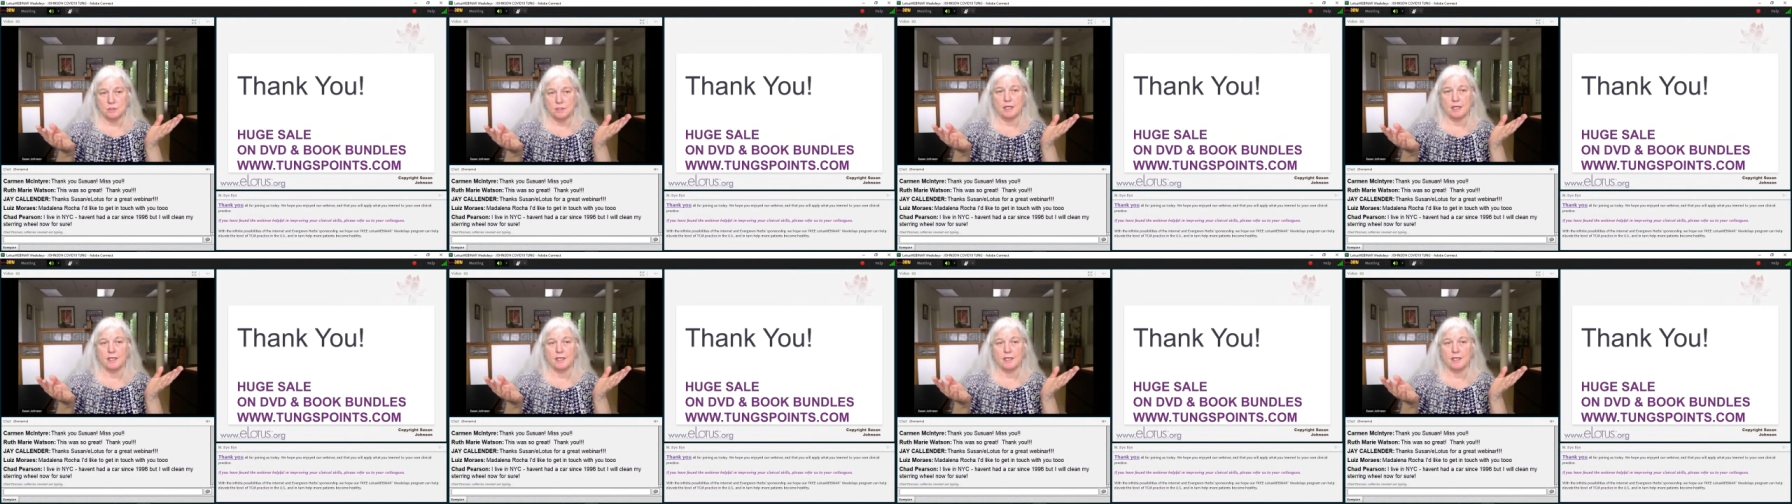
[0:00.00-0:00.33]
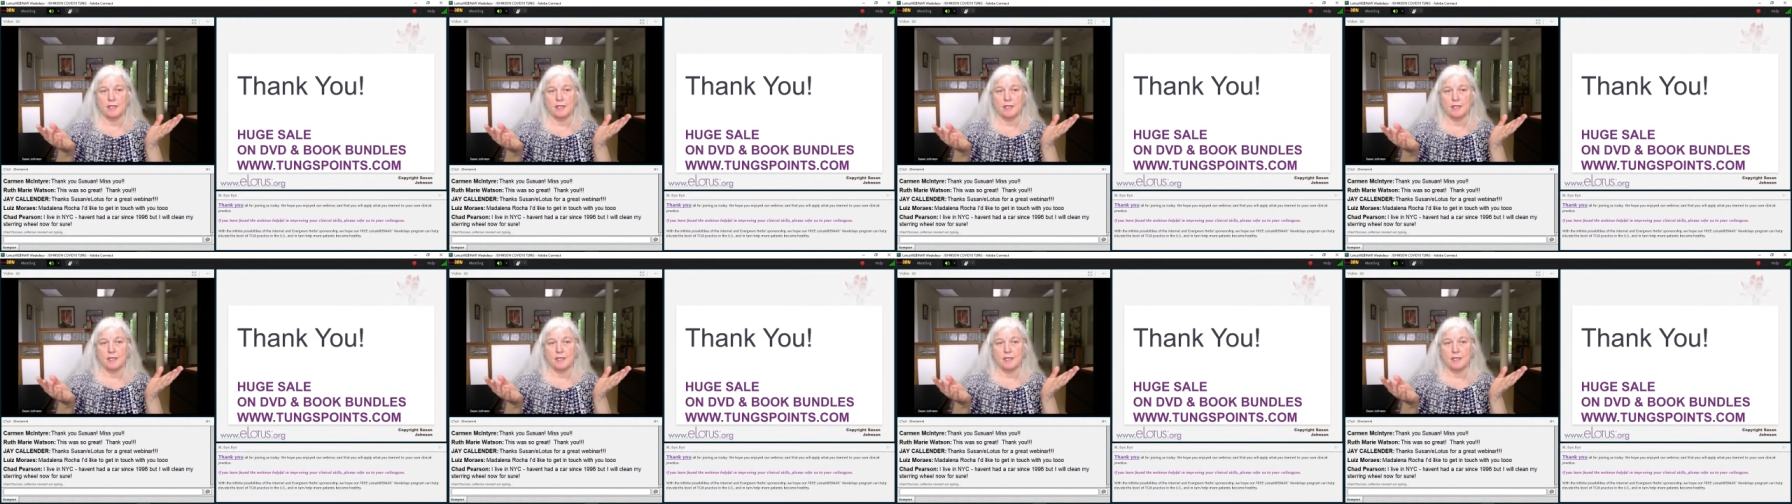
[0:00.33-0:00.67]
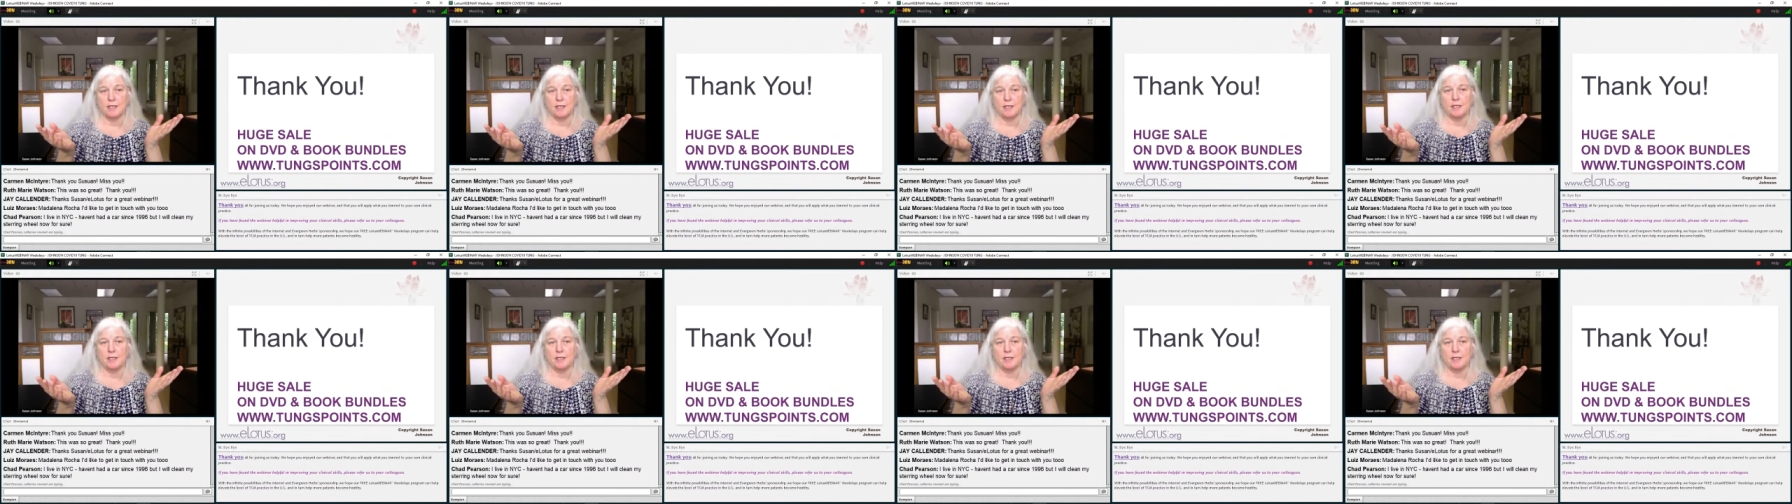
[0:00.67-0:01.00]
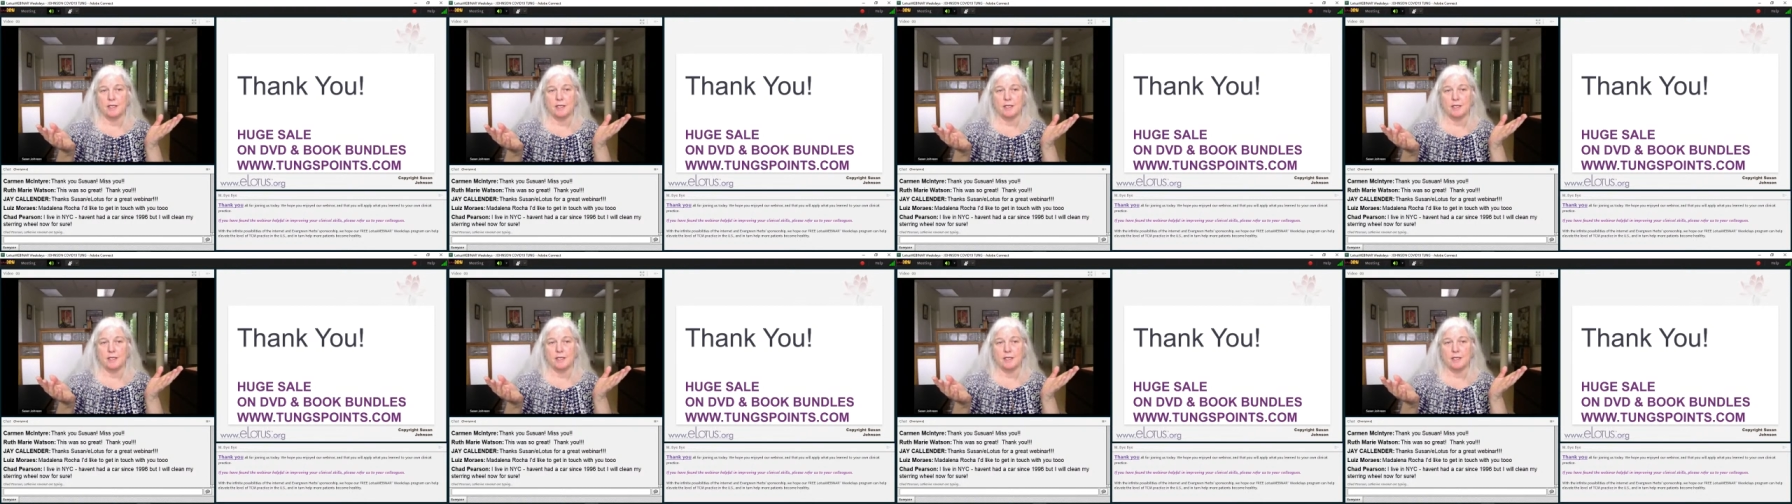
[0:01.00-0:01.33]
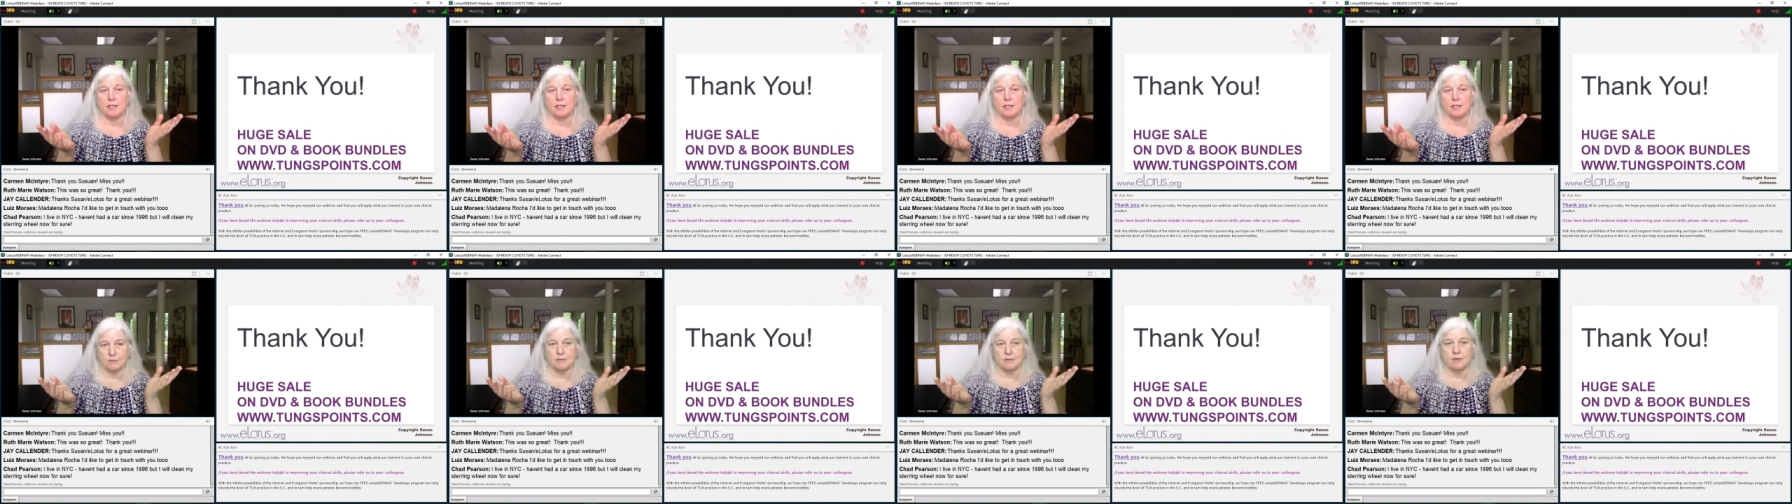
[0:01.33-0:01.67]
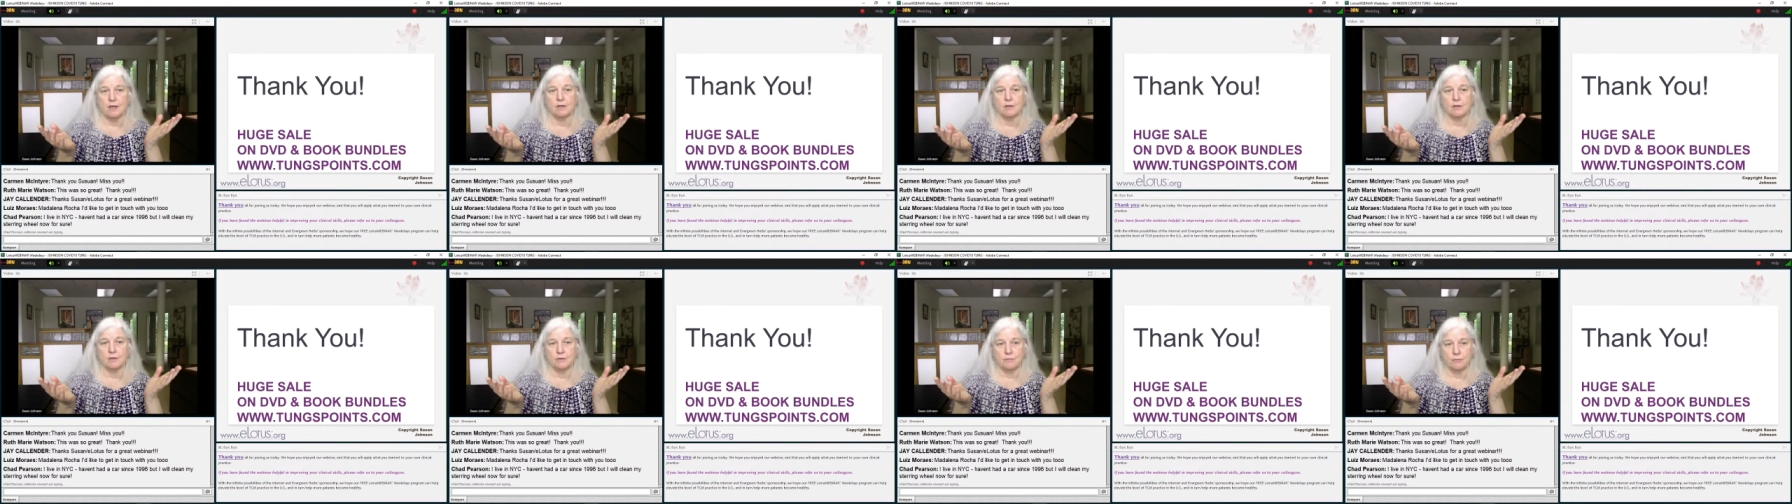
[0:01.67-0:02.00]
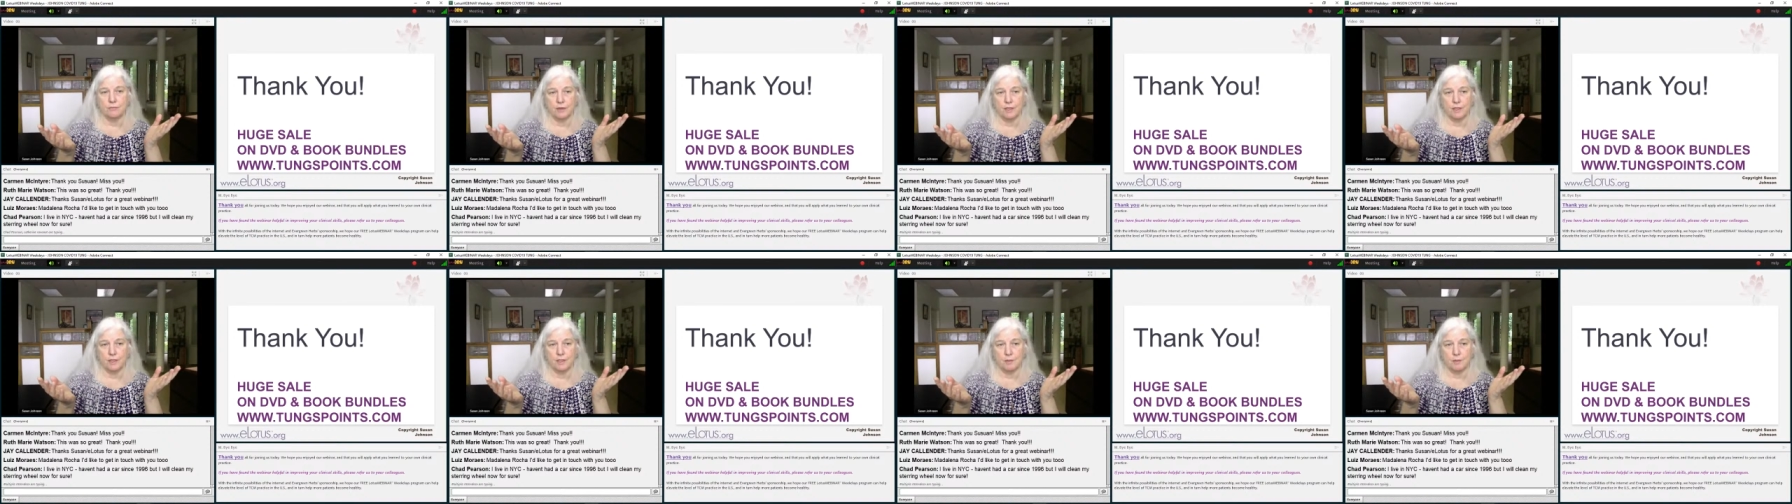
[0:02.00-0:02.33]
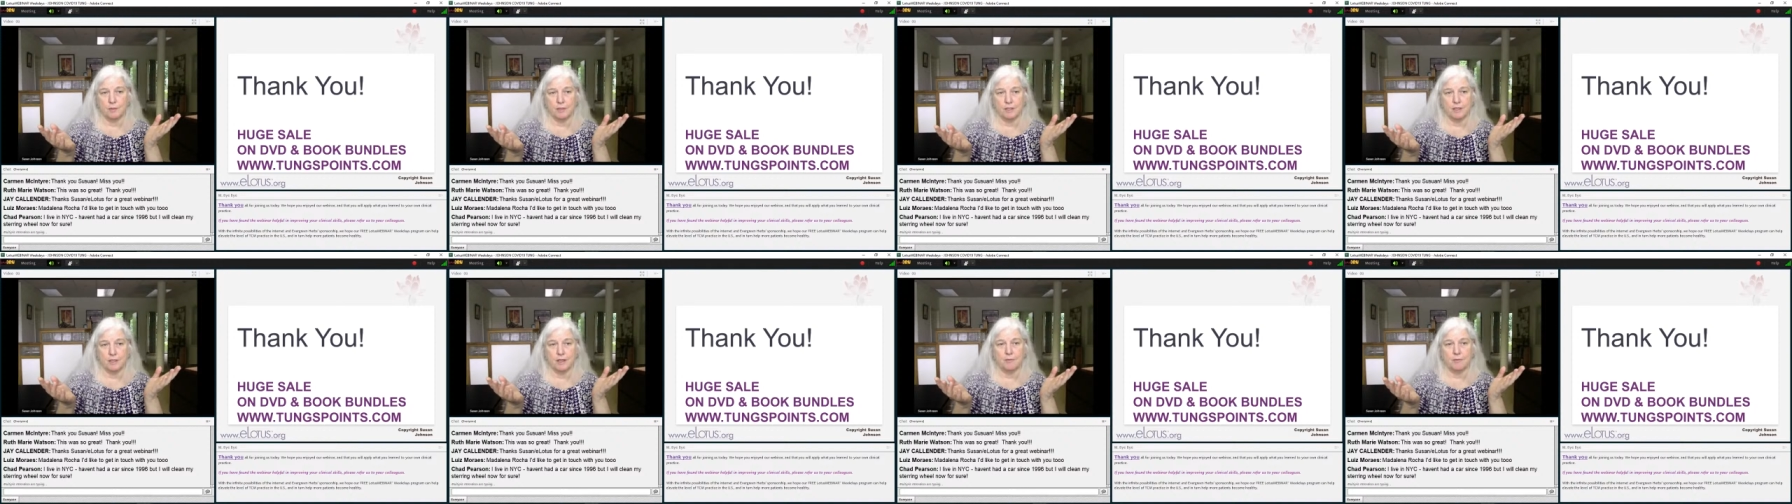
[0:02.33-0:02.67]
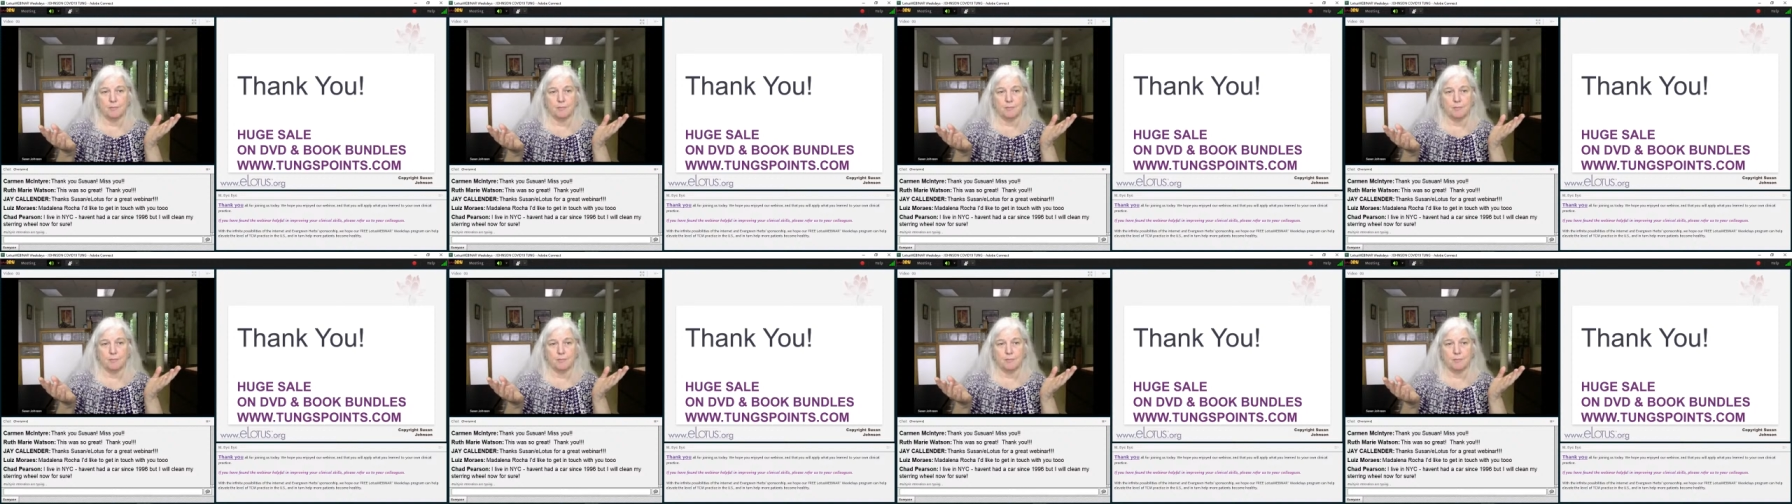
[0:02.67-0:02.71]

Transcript: not getting enough oxygen, is not good for anybody.